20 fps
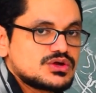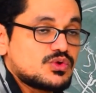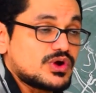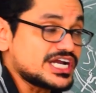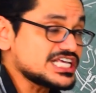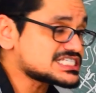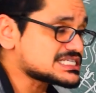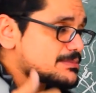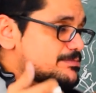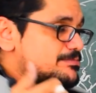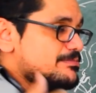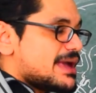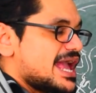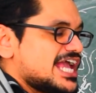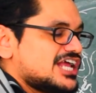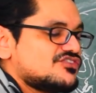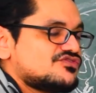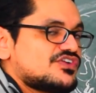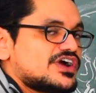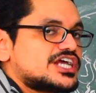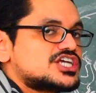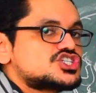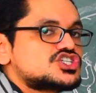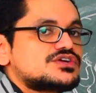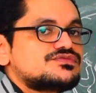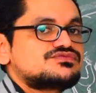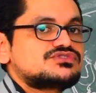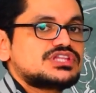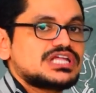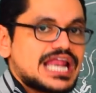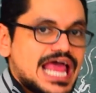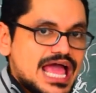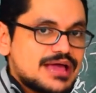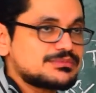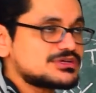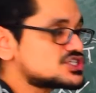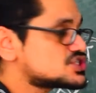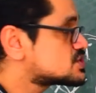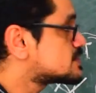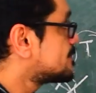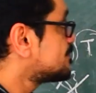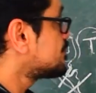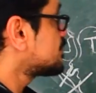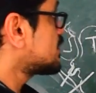What is the main function of thalamus?